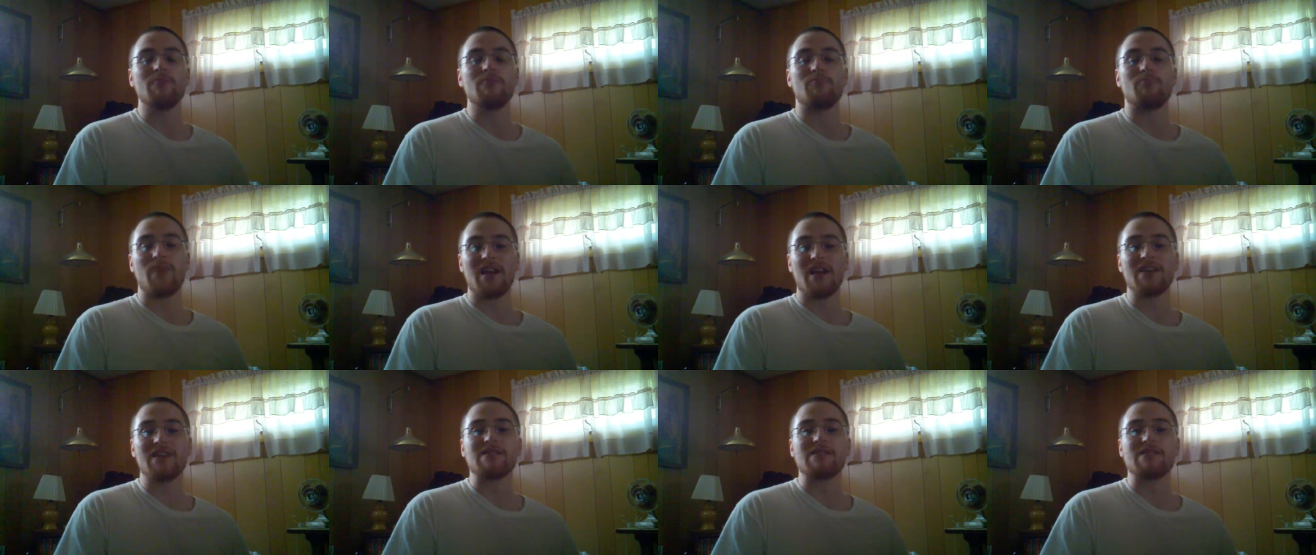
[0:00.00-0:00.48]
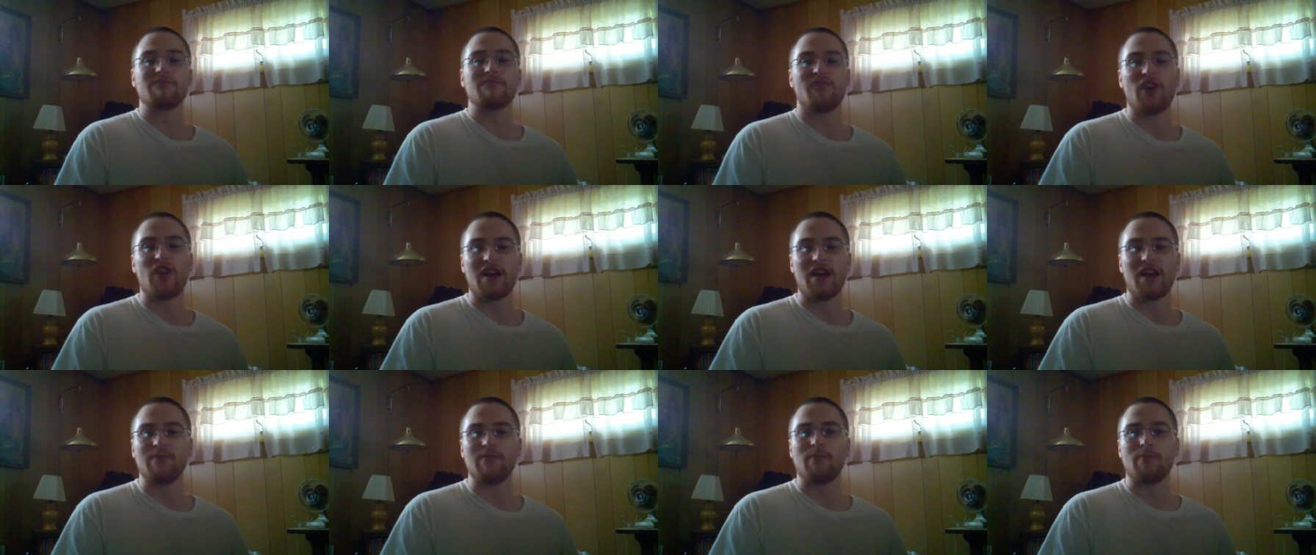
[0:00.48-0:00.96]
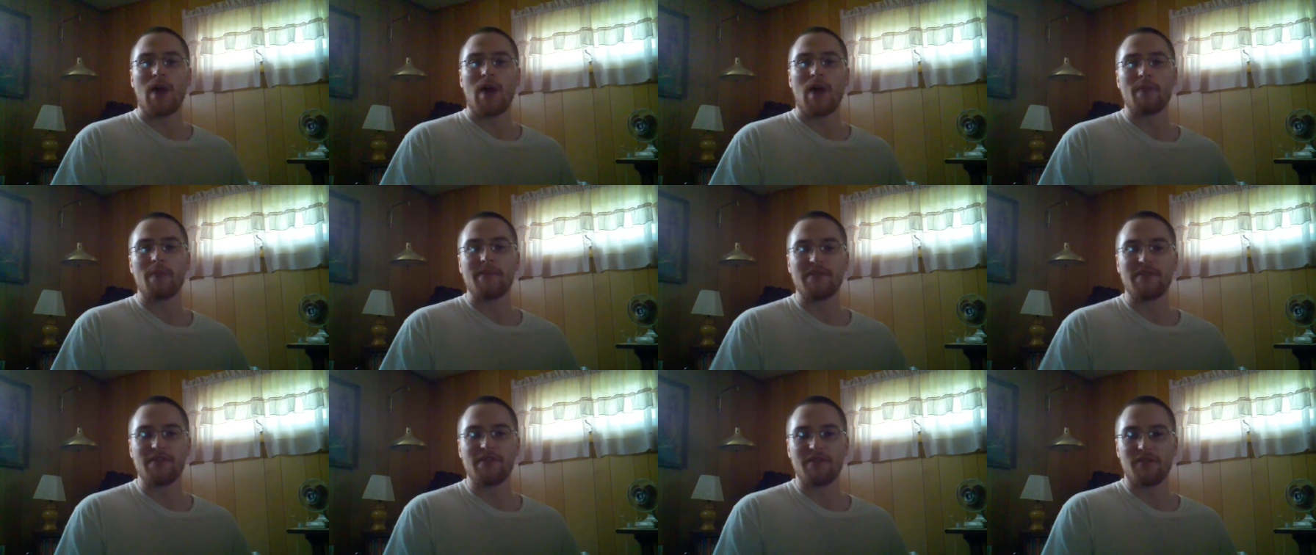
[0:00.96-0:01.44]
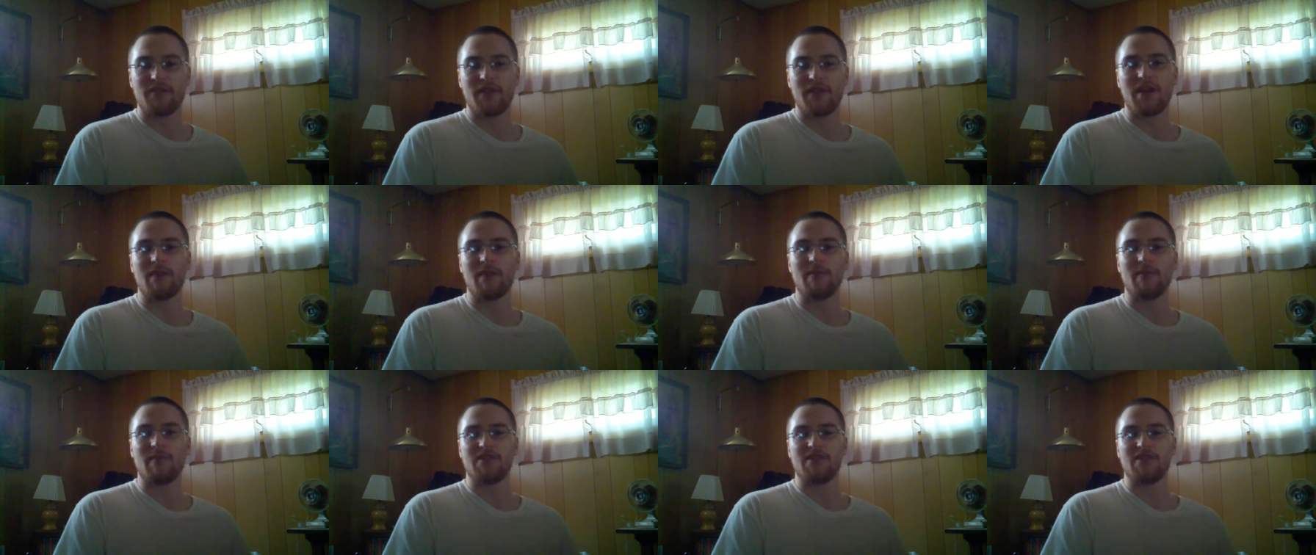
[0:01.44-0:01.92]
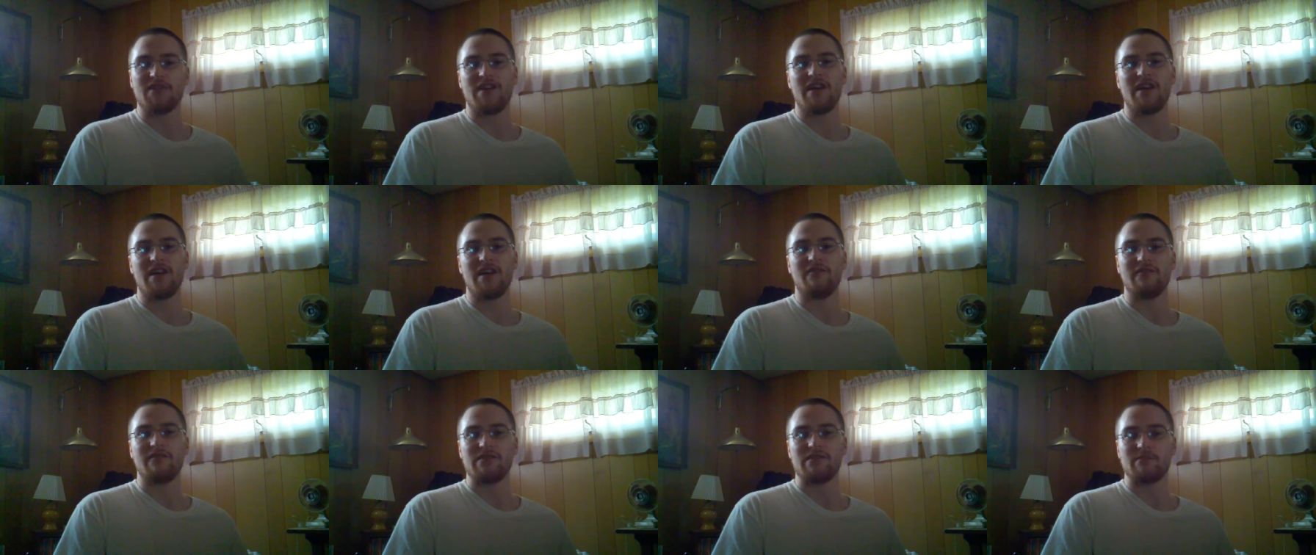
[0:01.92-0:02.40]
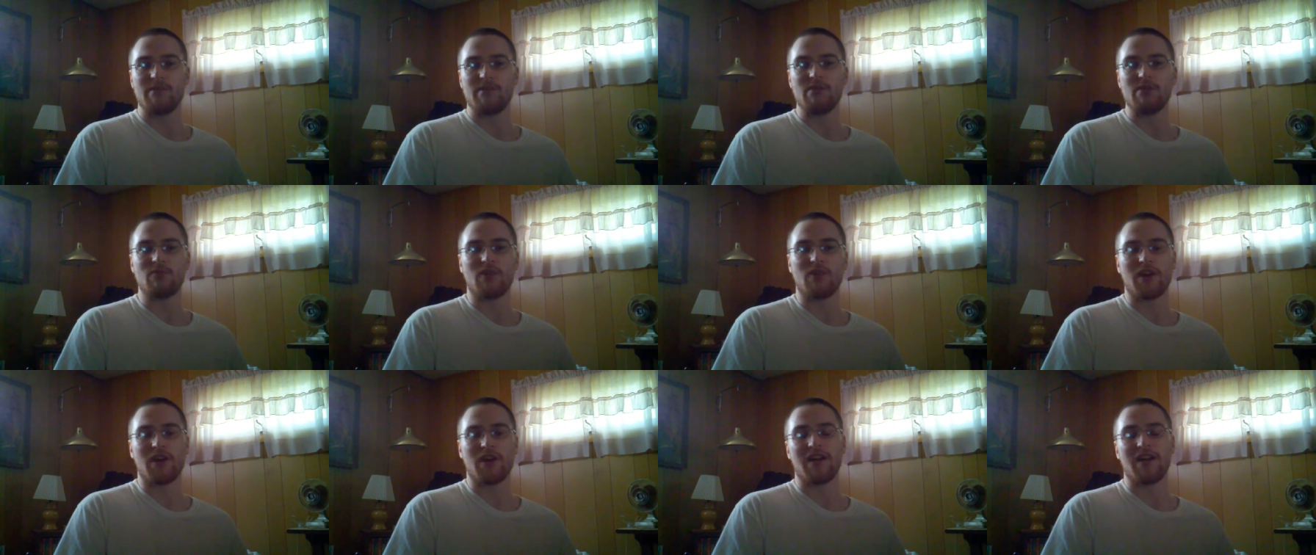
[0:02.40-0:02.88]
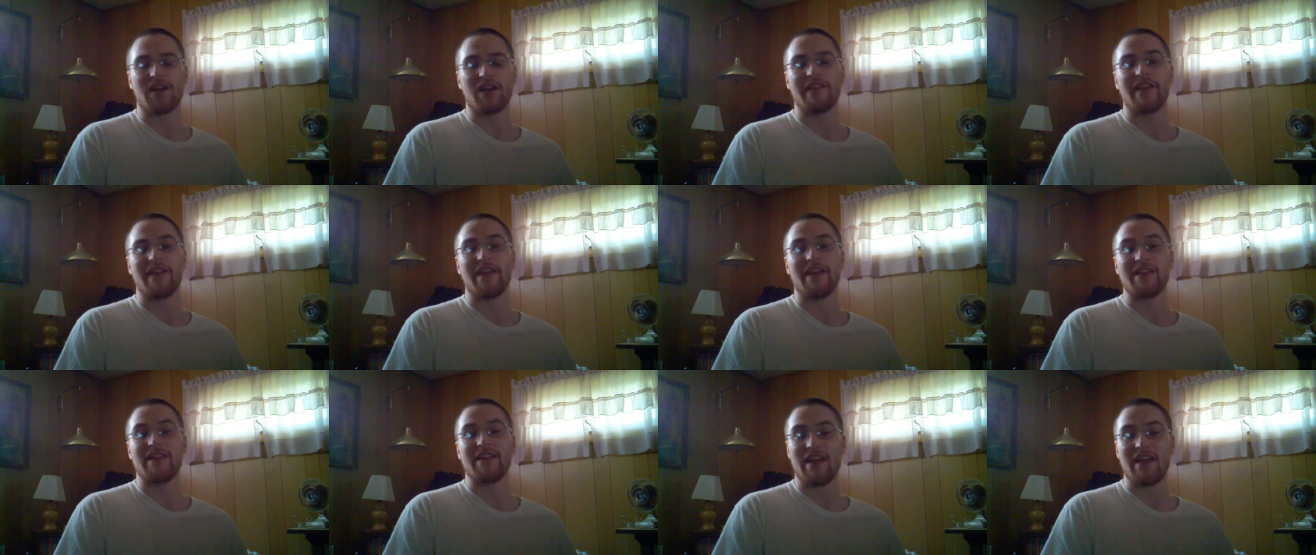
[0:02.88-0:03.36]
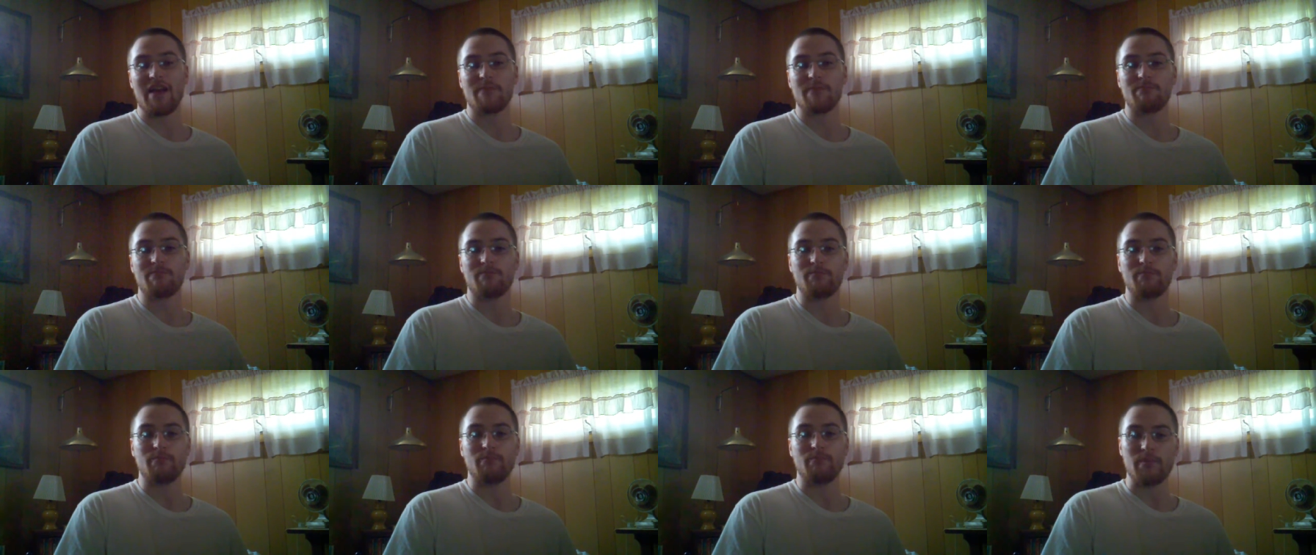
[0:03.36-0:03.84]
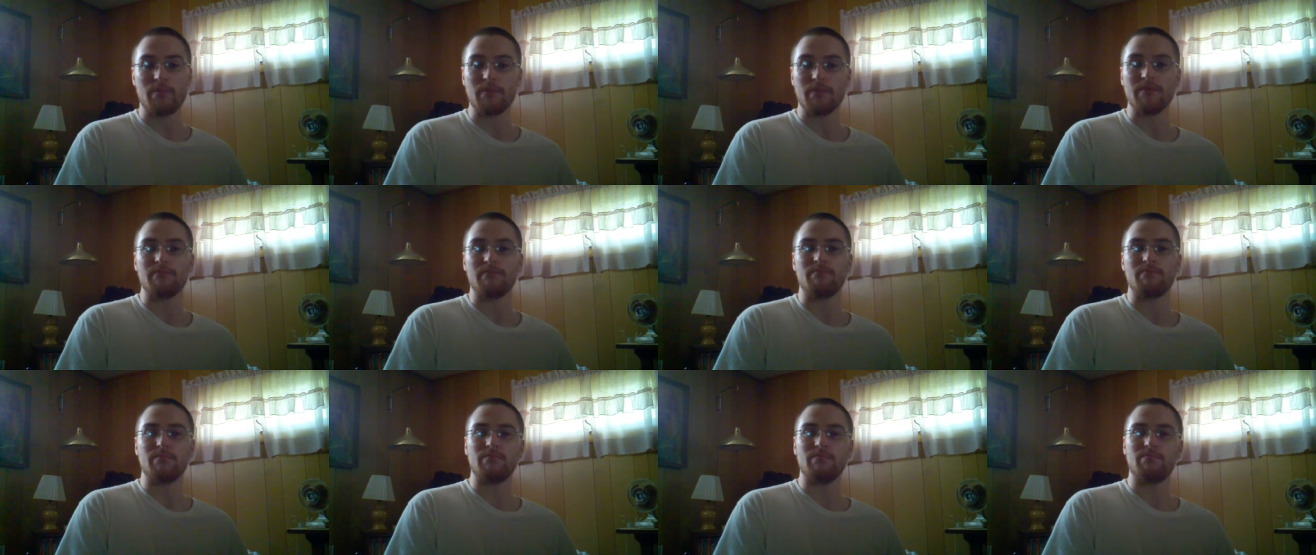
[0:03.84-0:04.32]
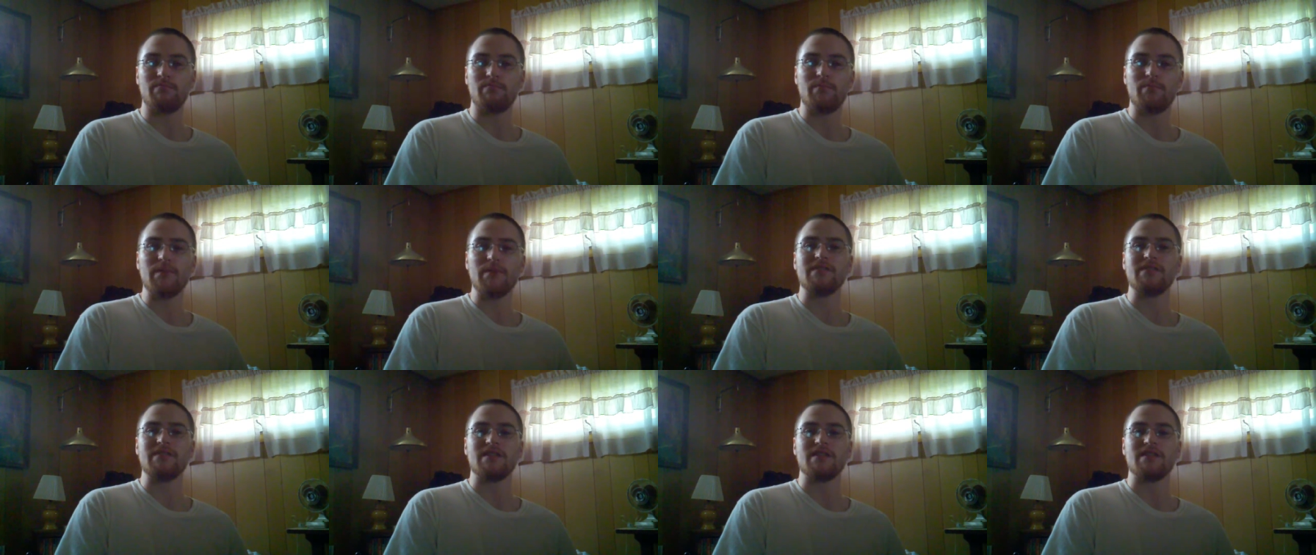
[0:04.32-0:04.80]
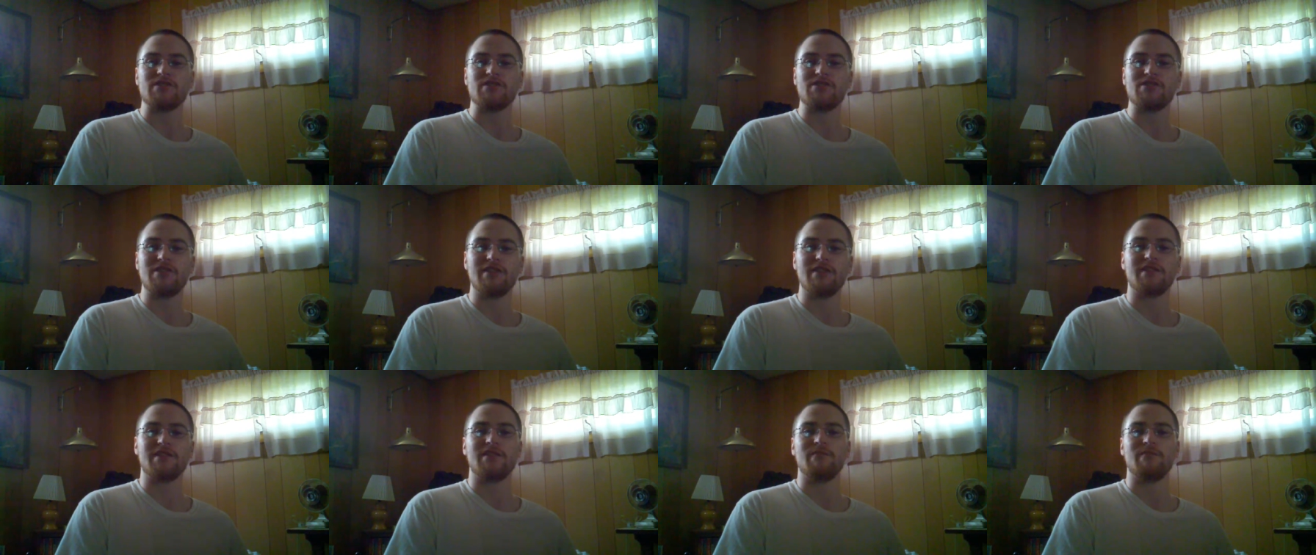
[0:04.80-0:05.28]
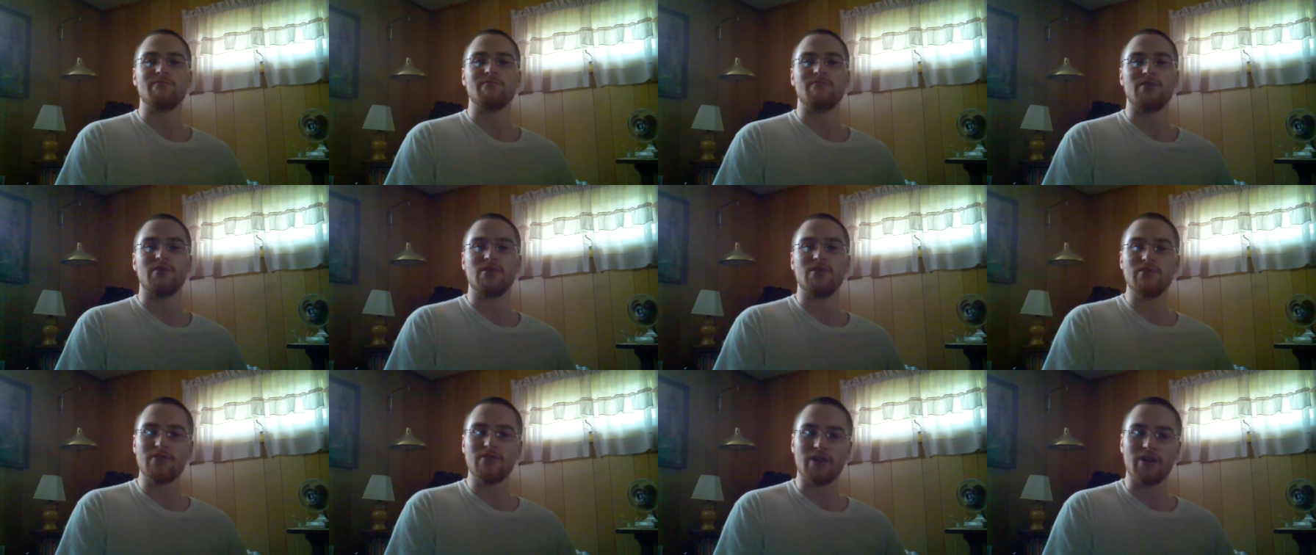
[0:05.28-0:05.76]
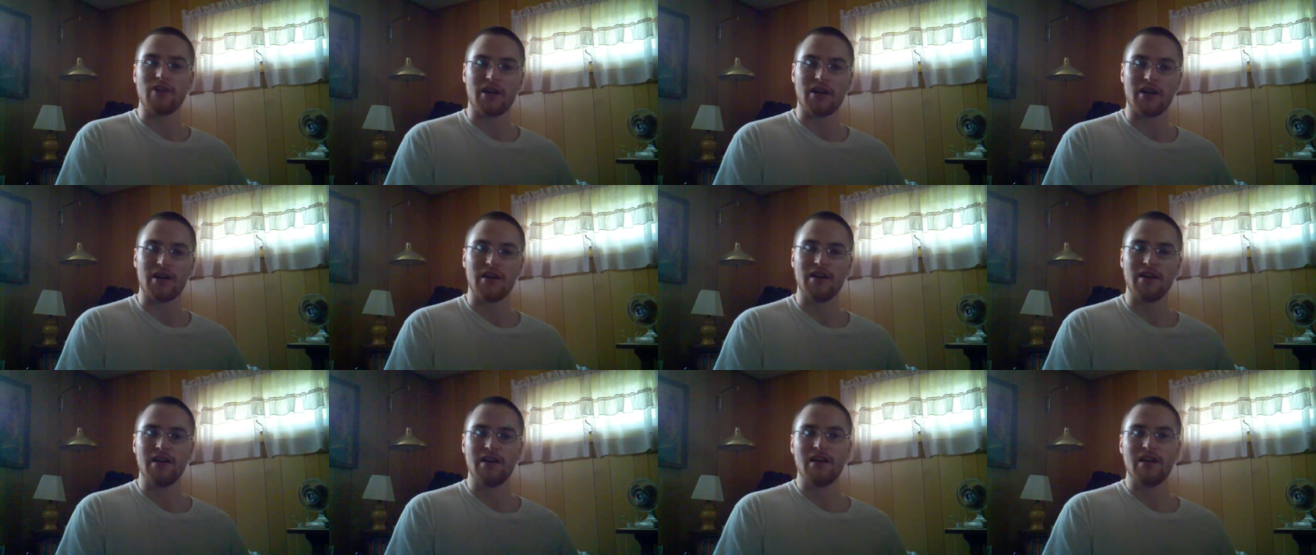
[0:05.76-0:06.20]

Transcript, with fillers: biggest fucking popular thing on my channel is me working on that damn piece of shit computer.